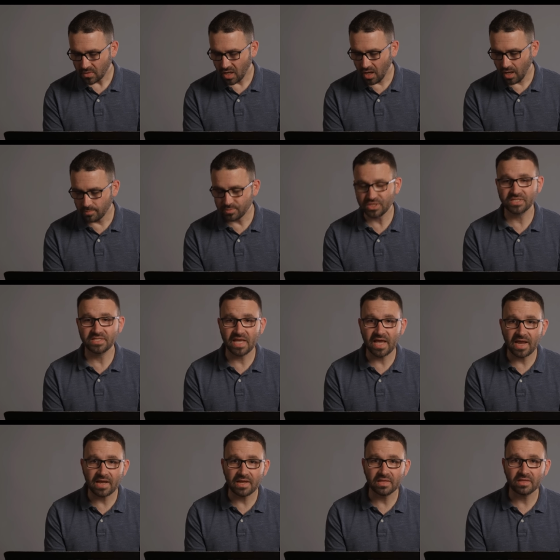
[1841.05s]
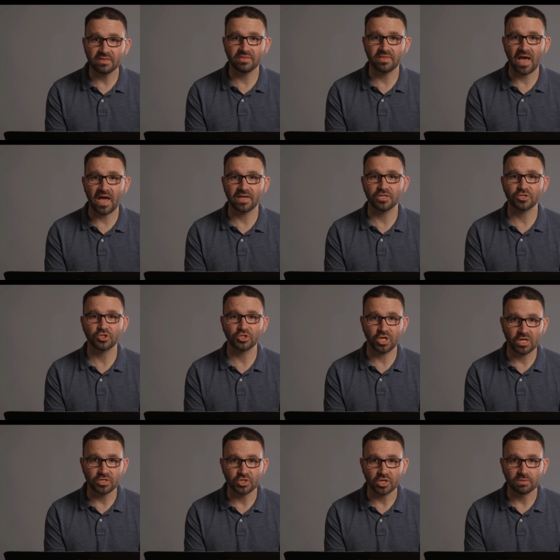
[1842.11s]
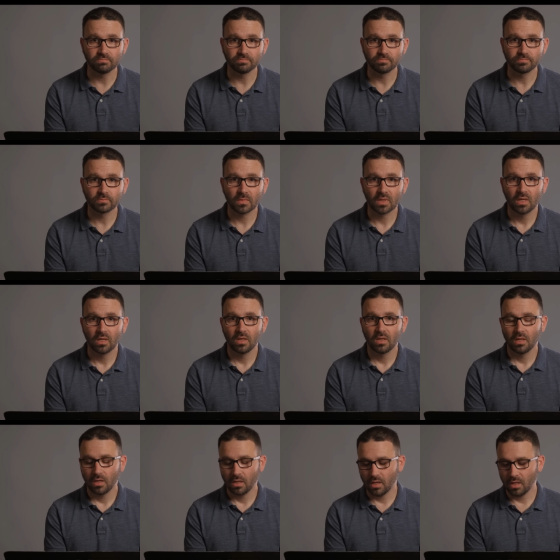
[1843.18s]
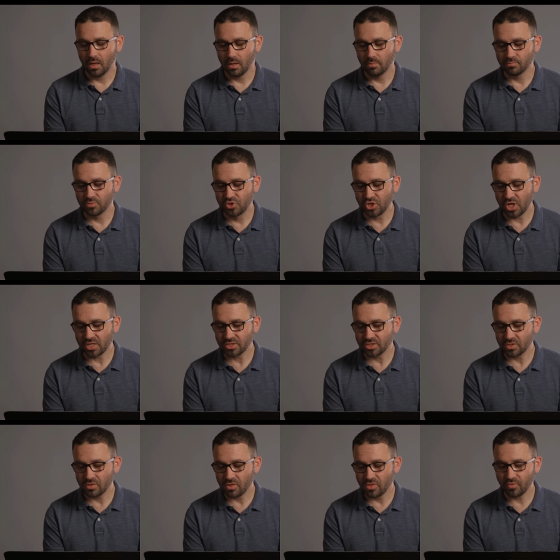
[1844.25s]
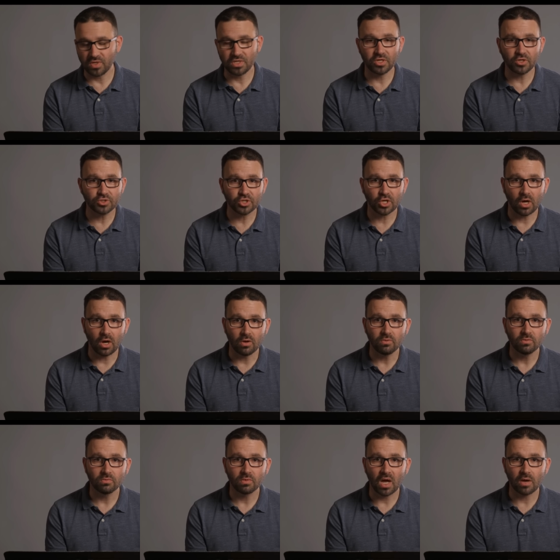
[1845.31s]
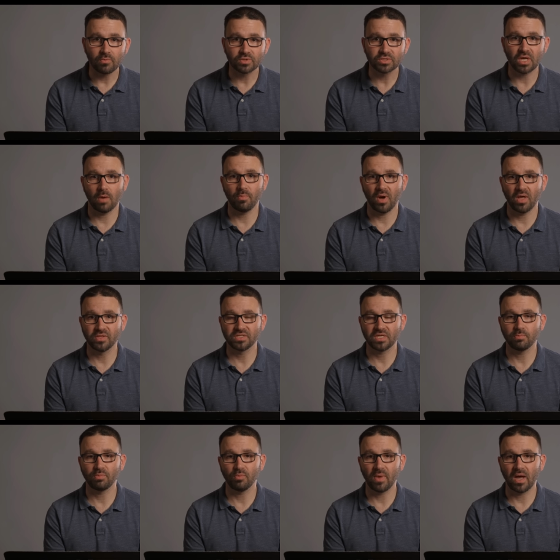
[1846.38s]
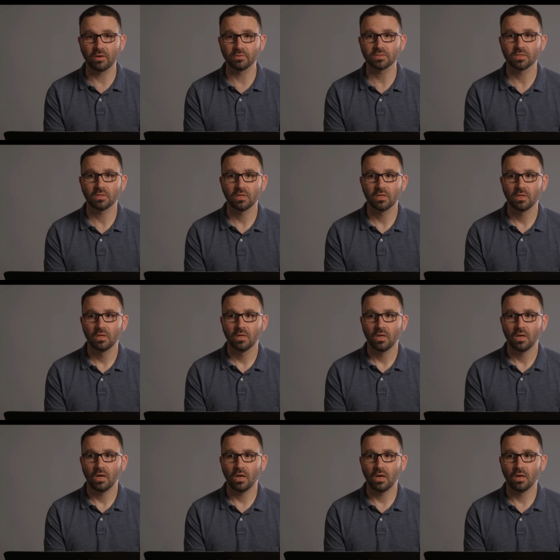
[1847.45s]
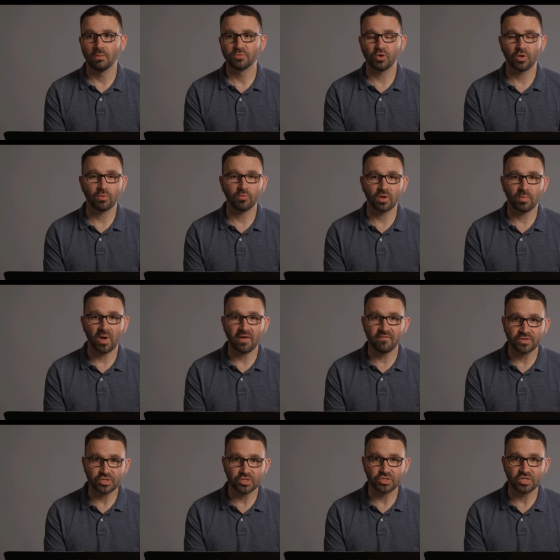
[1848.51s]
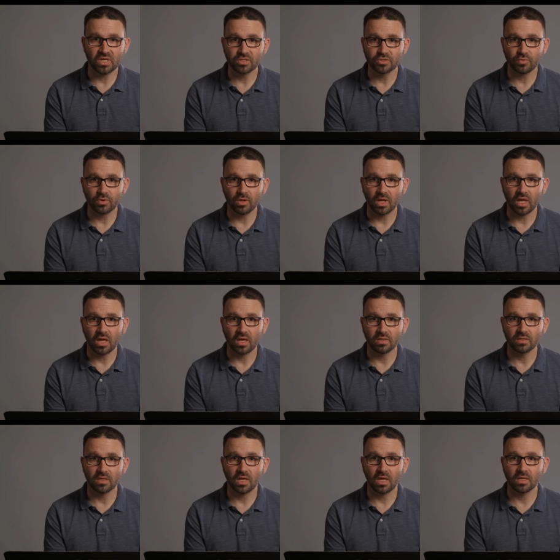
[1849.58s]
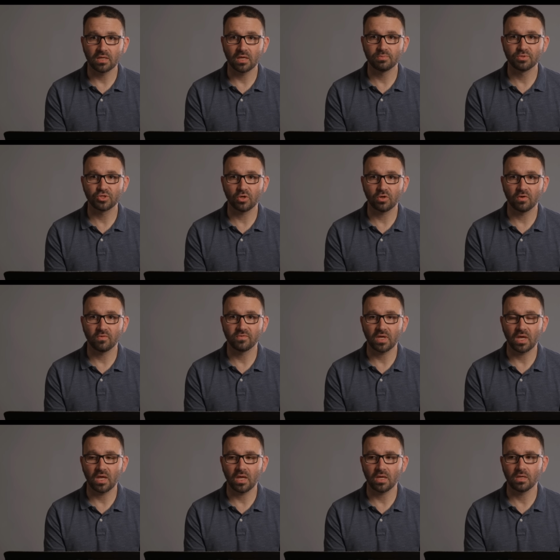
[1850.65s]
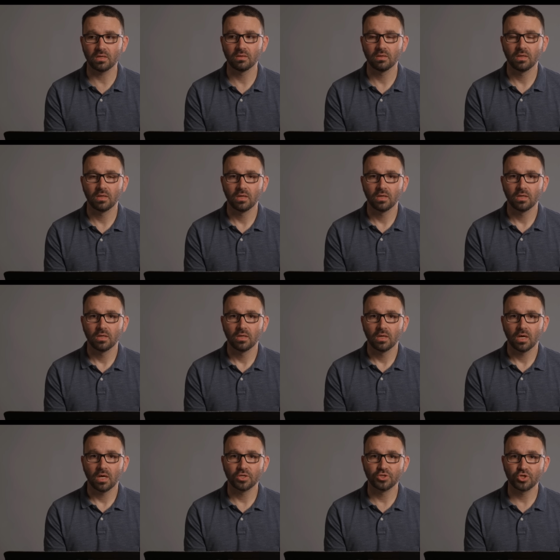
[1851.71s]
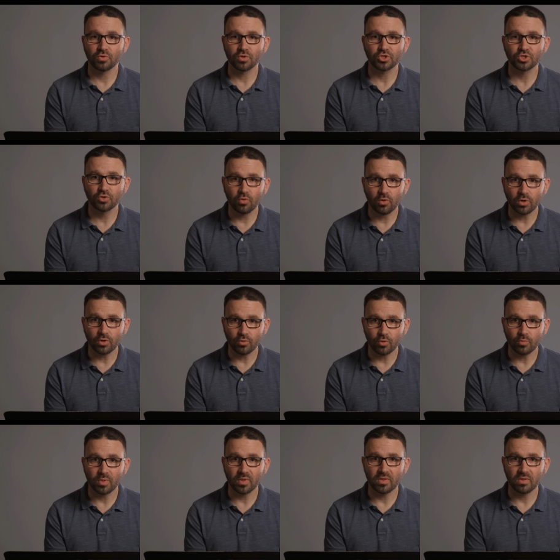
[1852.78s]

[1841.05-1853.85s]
Um, today, that is changing. Um, just three years ago, I was up on the Temple Mount um, during one of my visits to Israel and, and observed a, a Jewish tour group